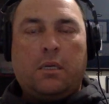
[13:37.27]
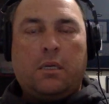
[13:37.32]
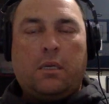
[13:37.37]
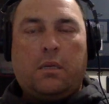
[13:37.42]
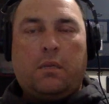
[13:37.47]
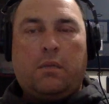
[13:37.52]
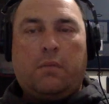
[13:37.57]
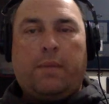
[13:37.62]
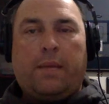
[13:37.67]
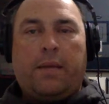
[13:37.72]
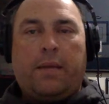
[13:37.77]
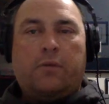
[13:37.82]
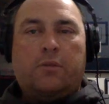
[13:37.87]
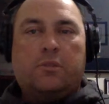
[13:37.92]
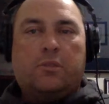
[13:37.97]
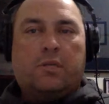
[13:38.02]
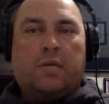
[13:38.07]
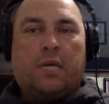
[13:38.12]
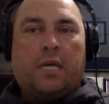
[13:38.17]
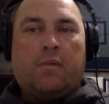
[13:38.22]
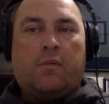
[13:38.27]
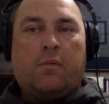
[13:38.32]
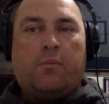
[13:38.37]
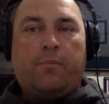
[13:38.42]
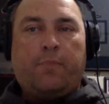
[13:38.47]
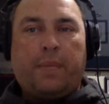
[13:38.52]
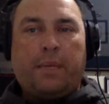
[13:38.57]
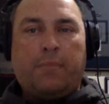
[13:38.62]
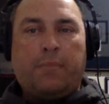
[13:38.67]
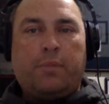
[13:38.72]
You know, the Bengals are kind of a
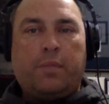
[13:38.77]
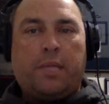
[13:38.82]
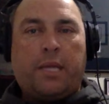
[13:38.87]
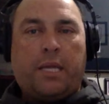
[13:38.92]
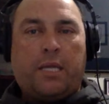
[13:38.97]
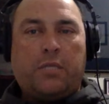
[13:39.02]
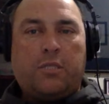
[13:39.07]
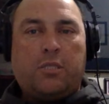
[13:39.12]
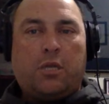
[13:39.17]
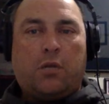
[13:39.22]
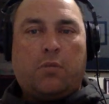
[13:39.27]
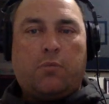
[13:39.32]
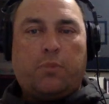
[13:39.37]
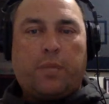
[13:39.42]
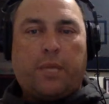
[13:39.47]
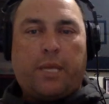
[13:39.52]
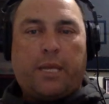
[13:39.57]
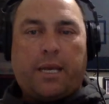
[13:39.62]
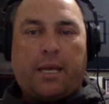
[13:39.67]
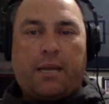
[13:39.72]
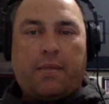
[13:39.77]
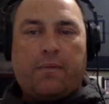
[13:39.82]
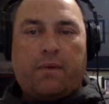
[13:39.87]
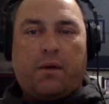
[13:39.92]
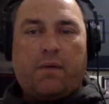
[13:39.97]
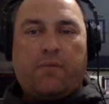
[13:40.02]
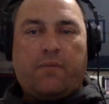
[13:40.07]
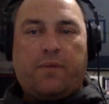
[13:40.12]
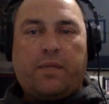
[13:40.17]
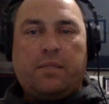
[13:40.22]
big play, chunk play kind of
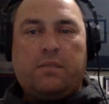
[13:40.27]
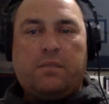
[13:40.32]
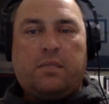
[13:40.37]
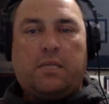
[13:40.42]
offense.